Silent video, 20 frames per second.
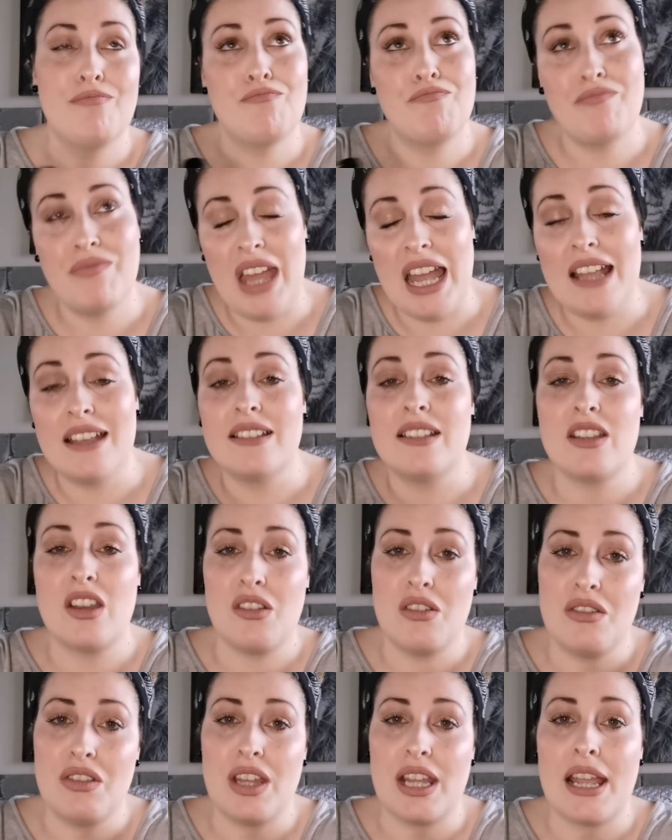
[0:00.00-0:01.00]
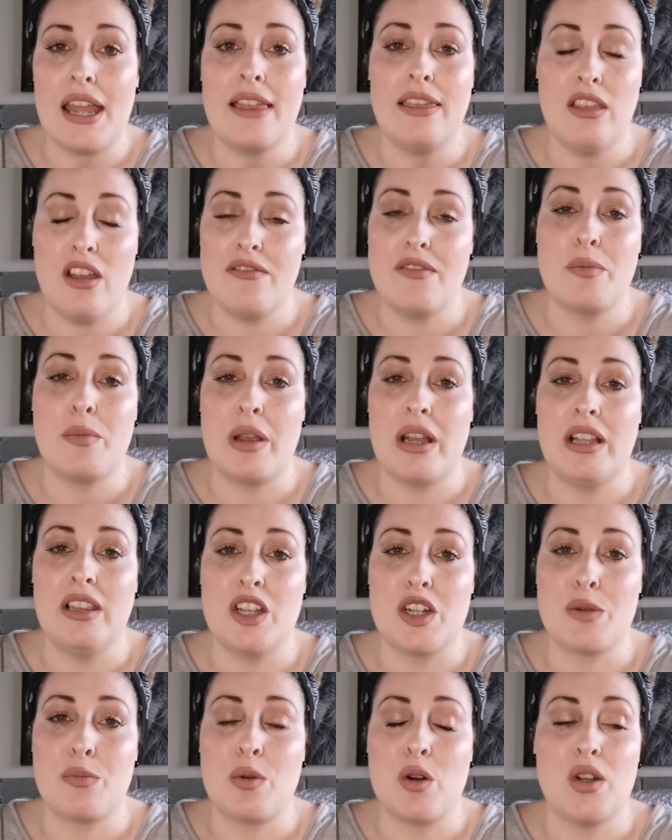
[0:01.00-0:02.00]
That is the other thing I love about a
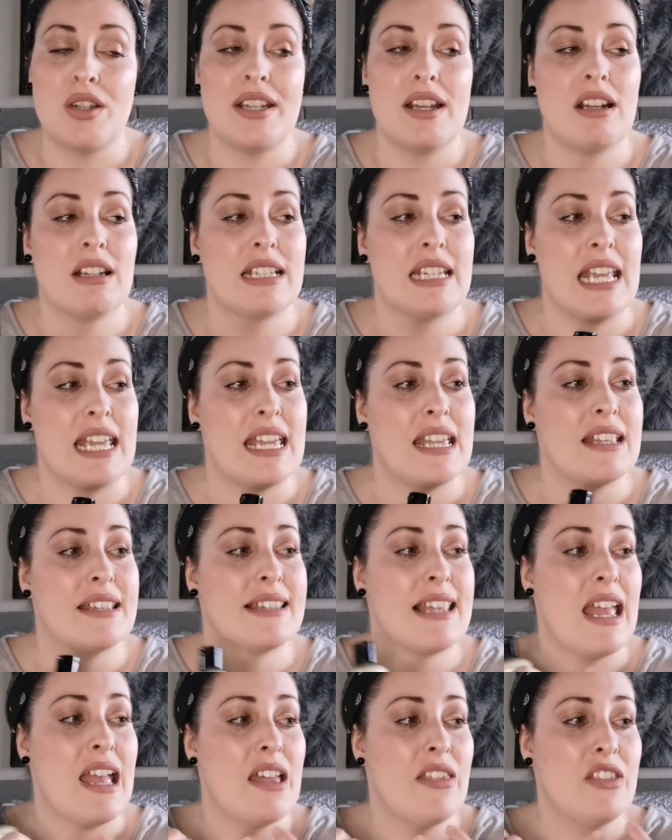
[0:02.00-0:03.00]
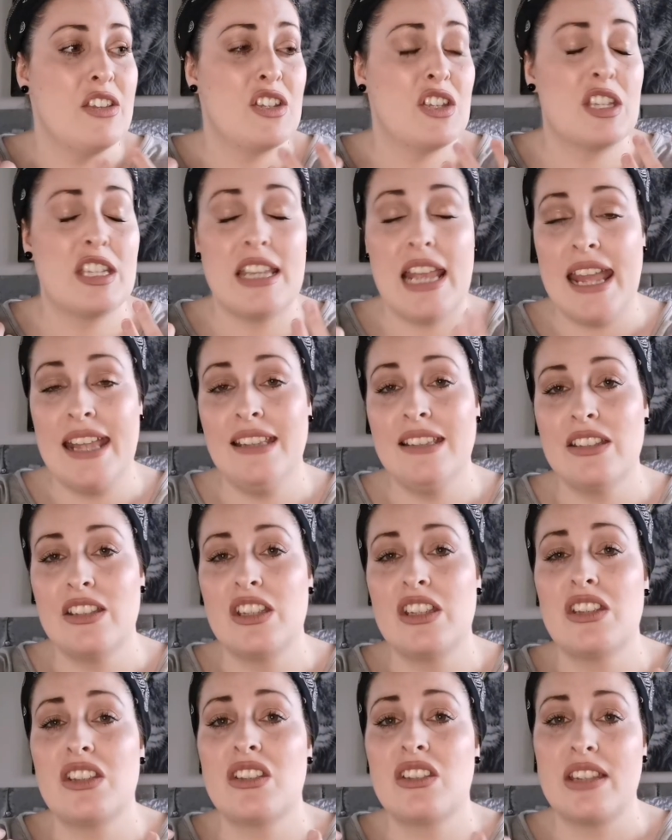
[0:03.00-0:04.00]
Lush product, is the scents
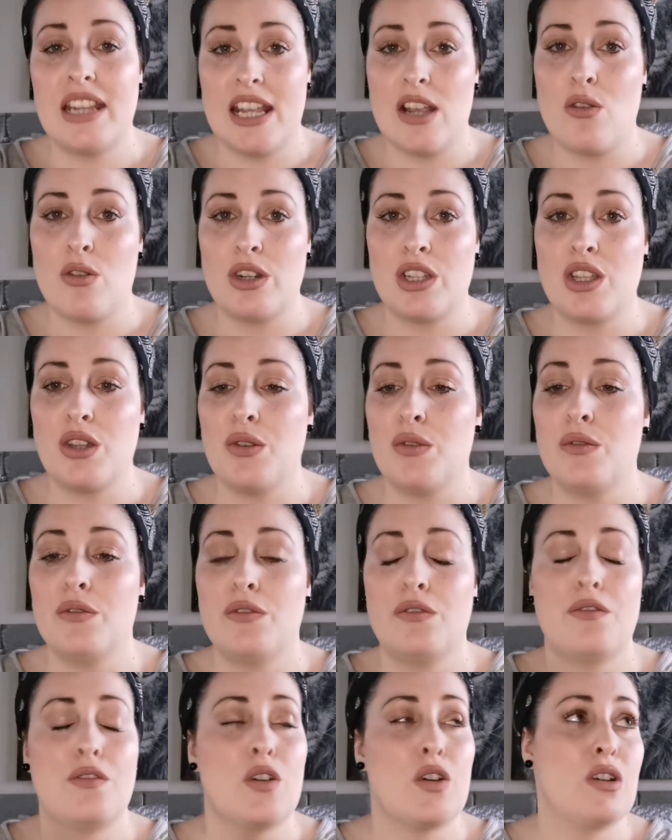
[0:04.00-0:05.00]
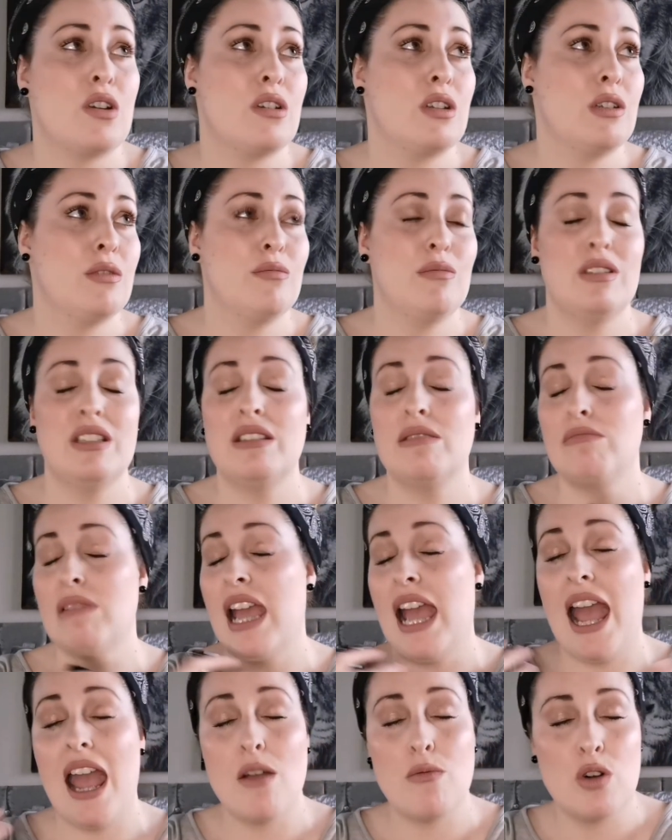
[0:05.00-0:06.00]
stay on you for
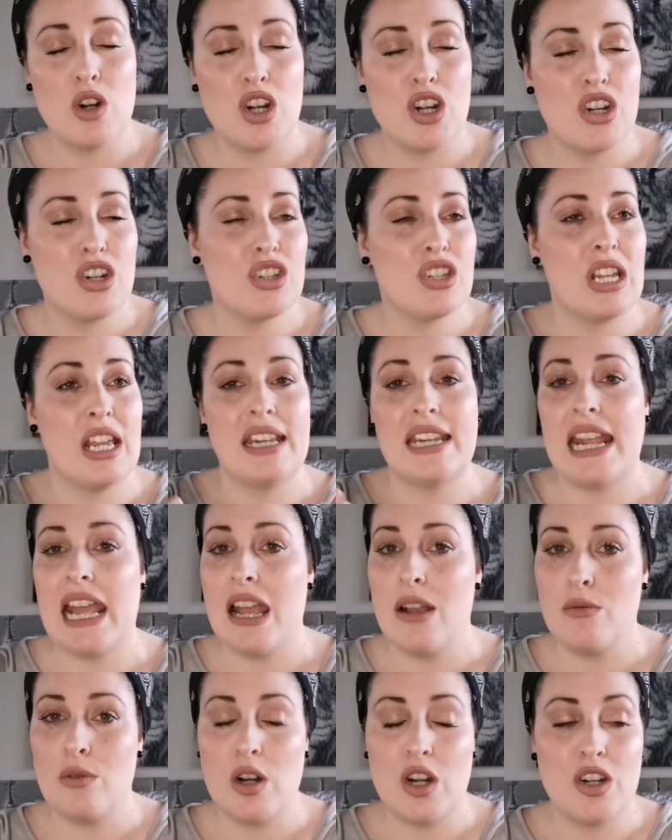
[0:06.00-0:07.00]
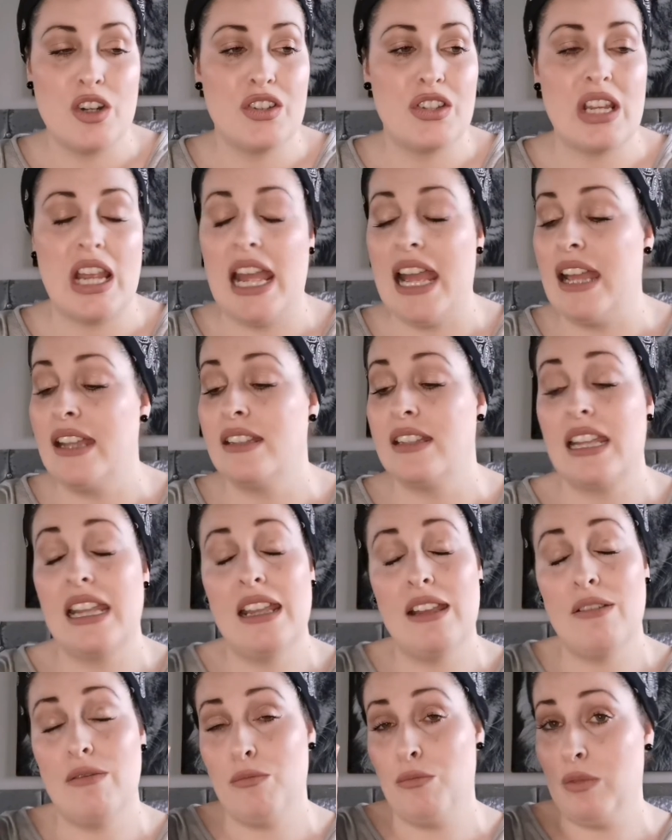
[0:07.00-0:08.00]
hours and hours, and
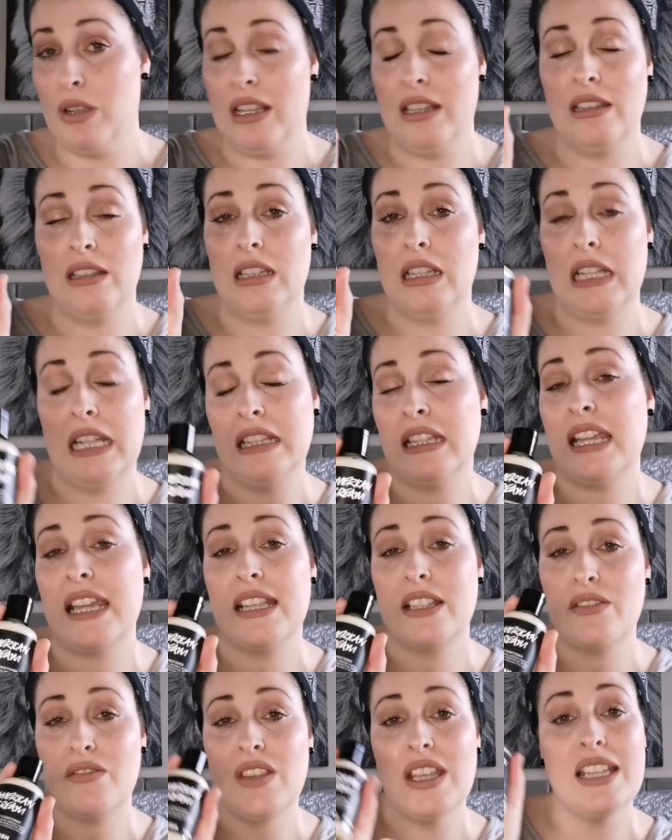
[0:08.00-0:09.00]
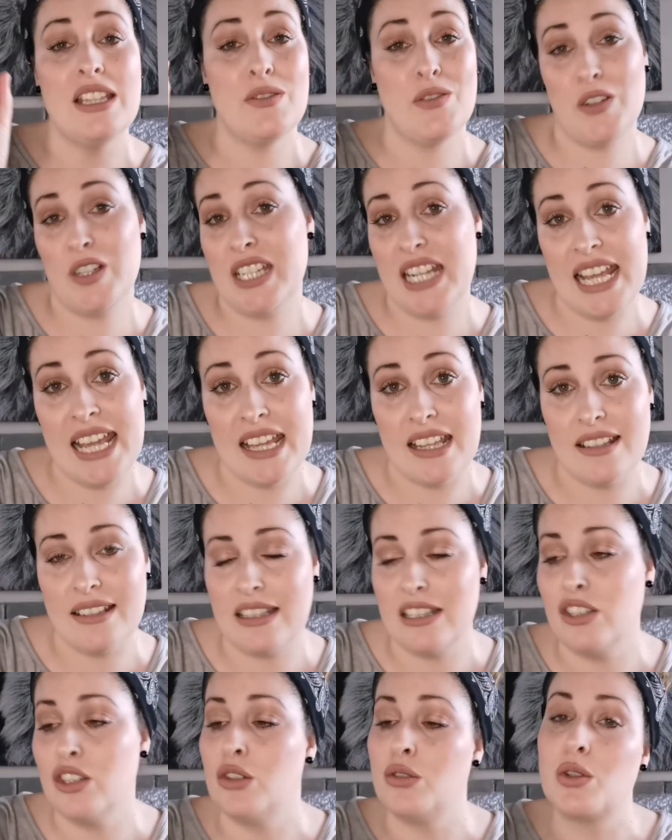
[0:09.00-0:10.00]
in the case of this, for days,
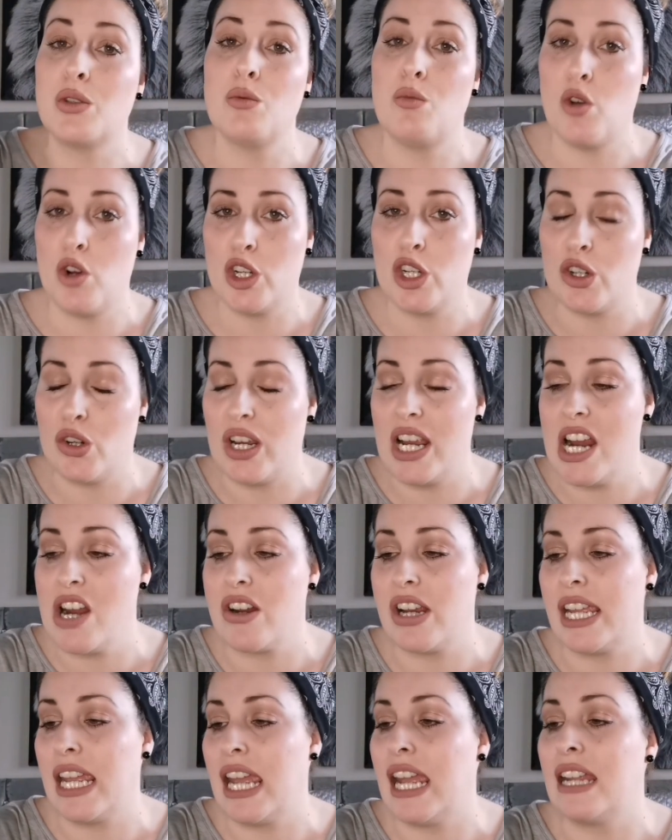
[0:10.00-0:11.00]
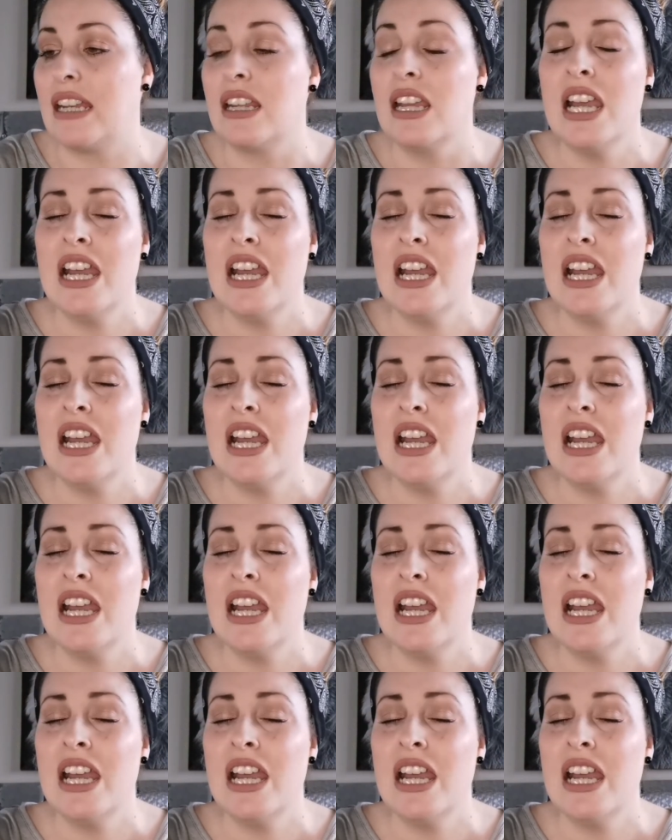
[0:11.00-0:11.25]
until you wash your hair again.